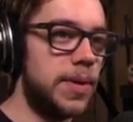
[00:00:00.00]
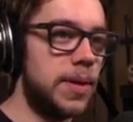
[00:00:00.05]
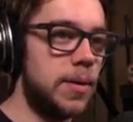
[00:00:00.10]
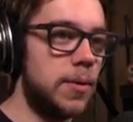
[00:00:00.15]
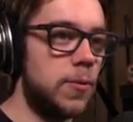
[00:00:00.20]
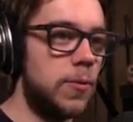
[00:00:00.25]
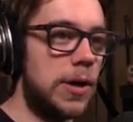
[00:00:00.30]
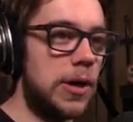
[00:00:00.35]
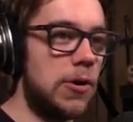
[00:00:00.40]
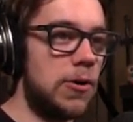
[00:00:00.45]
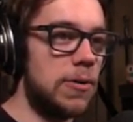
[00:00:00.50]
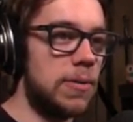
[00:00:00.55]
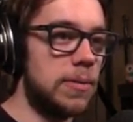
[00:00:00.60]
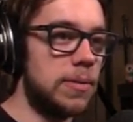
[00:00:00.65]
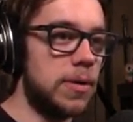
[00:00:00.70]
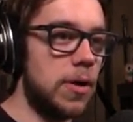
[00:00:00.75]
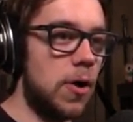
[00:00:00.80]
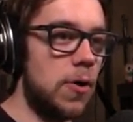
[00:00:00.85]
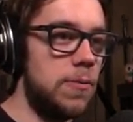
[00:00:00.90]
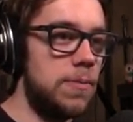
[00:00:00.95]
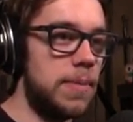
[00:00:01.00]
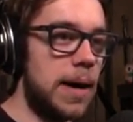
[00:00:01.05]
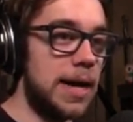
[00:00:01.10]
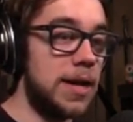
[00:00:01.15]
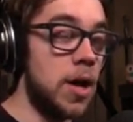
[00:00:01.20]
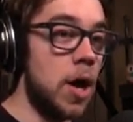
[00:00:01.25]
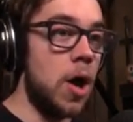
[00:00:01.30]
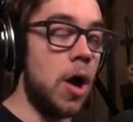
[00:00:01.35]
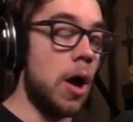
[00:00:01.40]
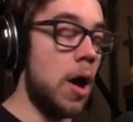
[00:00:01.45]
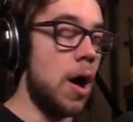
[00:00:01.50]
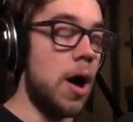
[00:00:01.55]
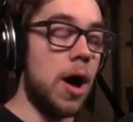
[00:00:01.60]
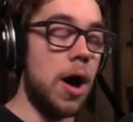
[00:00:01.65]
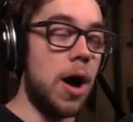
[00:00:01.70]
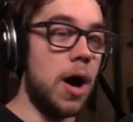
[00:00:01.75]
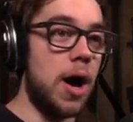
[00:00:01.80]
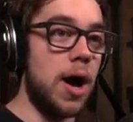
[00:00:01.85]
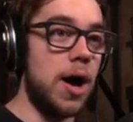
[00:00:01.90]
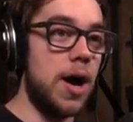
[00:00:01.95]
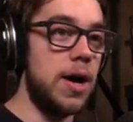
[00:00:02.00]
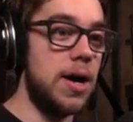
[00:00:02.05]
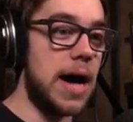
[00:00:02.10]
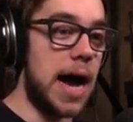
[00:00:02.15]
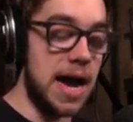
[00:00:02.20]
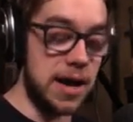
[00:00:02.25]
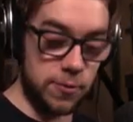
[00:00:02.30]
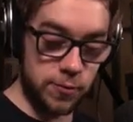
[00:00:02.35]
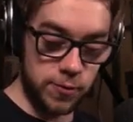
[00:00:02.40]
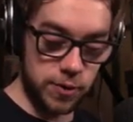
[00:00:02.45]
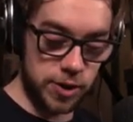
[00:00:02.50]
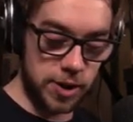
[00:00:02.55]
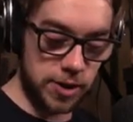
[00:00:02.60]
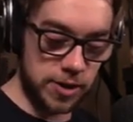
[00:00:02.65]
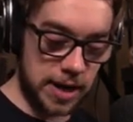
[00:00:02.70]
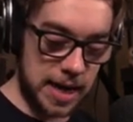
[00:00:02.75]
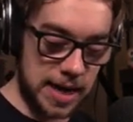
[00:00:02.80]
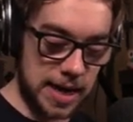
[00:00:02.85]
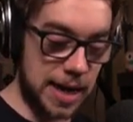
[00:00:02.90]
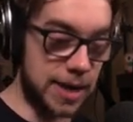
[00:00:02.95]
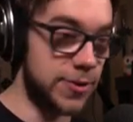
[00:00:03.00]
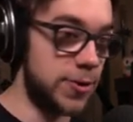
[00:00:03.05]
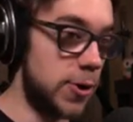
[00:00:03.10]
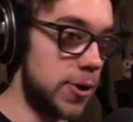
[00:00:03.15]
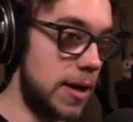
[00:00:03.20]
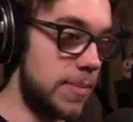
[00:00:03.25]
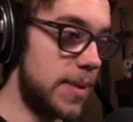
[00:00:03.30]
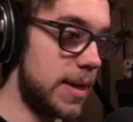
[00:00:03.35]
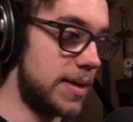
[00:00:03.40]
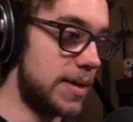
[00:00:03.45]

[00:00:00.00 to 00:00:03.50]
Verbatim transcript: Where? Oh my. I would... Okay, I gotta turn that back